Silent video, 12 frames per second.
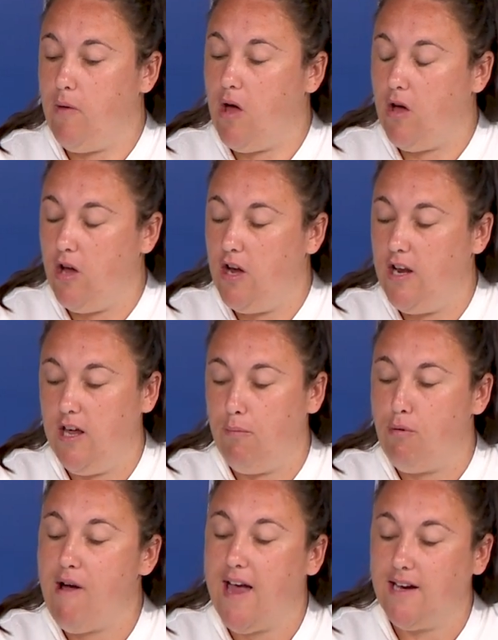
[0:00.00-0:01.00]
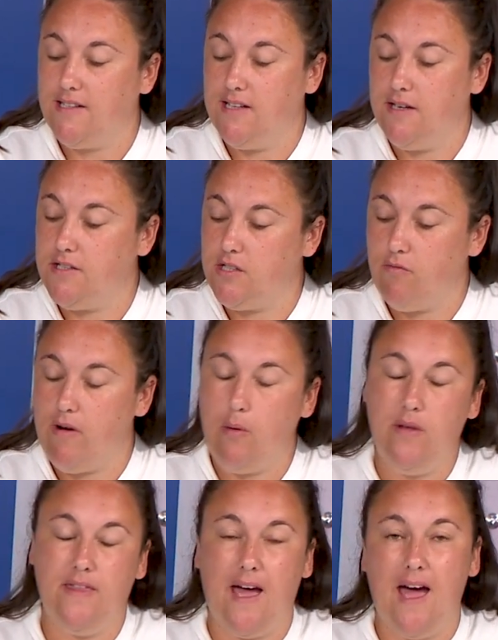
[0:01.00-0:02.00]
our earlier practice
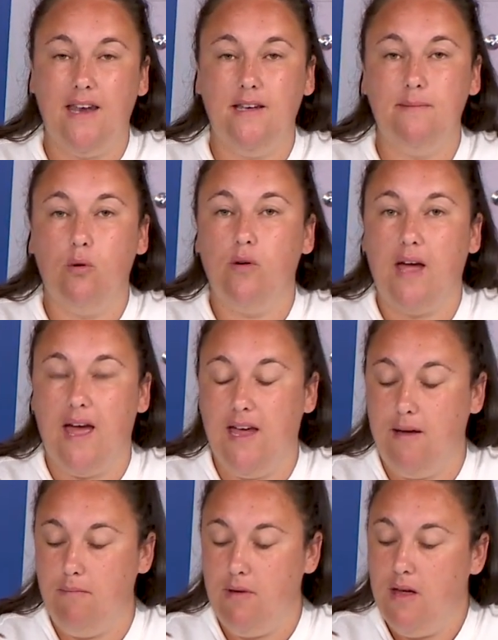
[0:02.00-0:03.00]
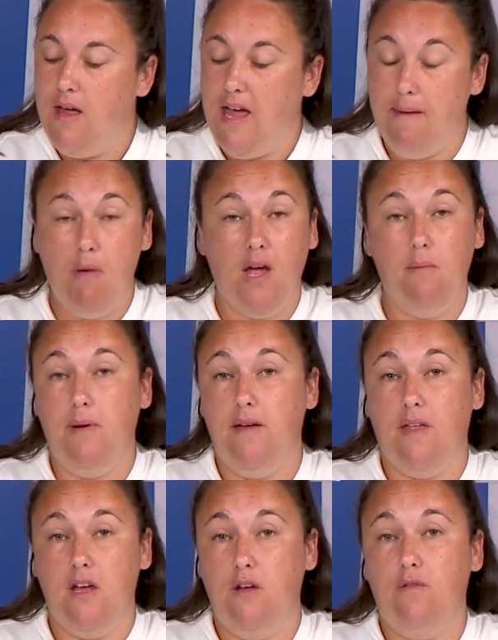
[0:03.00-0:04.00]
with the handball game, it might be
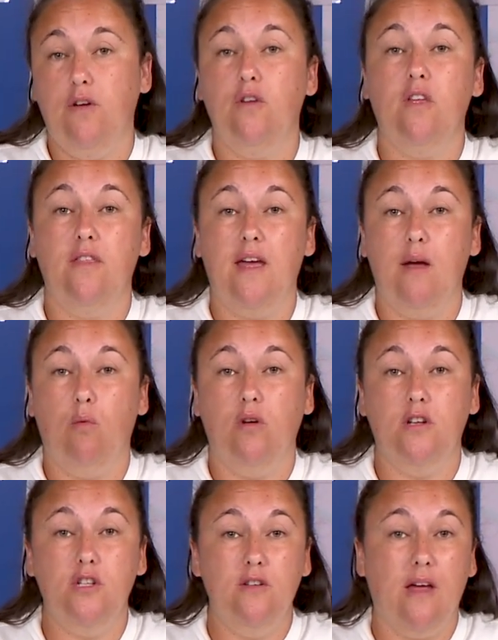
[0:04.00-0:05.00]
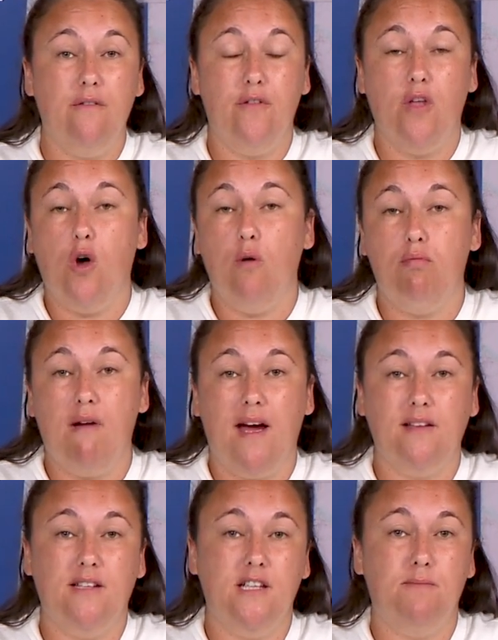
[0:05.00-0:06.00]
that you feel that they want to do that for the whole
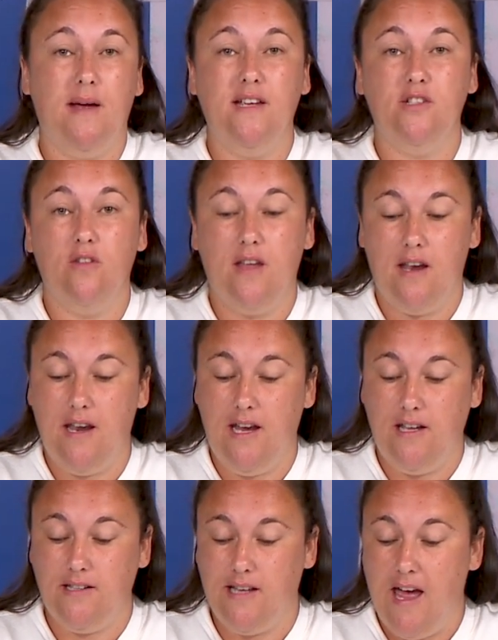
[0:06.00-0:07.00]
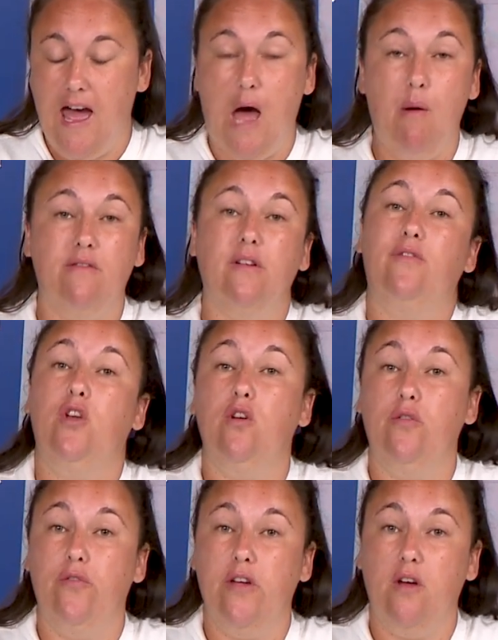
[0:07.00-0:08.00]
practice based on their needs. However, if
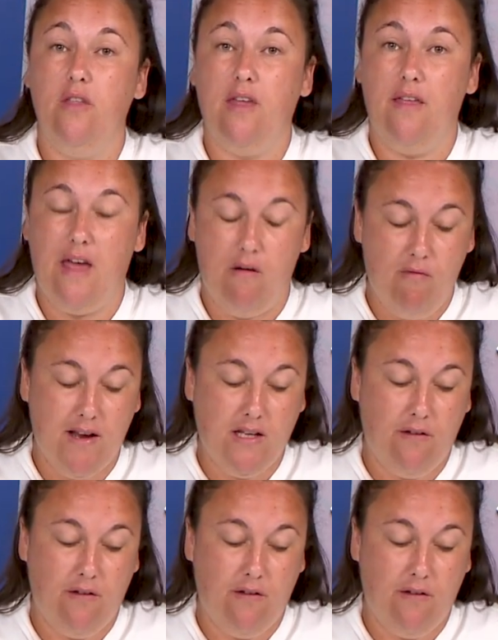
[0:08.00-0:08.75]
you feel that they're ready